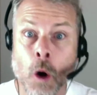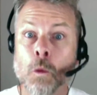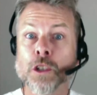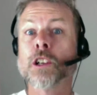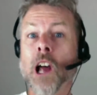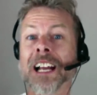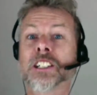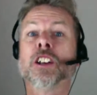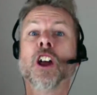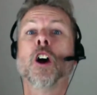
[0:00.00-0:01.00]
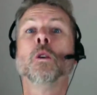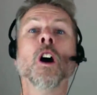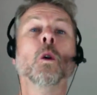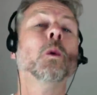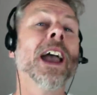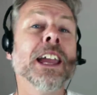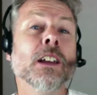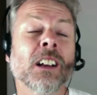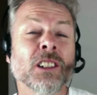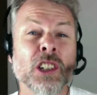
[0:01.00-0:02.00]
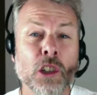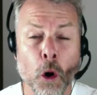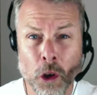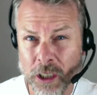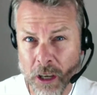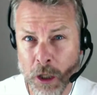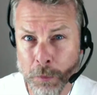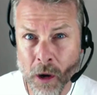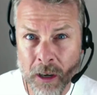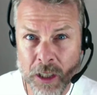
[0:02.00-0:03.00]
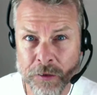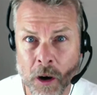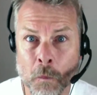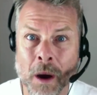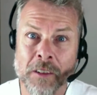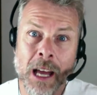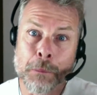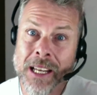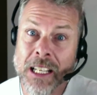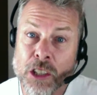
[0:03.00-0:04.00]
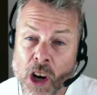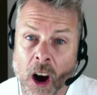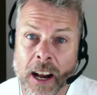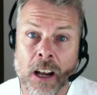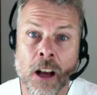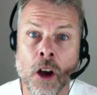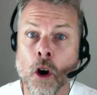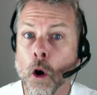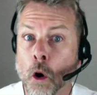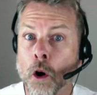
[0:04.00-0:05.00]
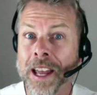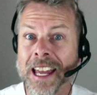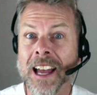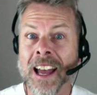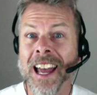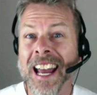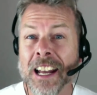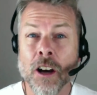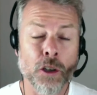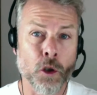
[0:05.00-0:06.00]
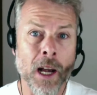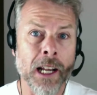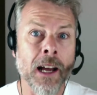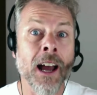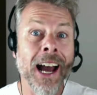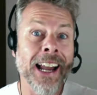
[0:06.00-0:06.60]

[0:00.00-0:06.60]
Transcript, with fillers: Would you like to know where you can source those products from, whether that be in China or here in Australia,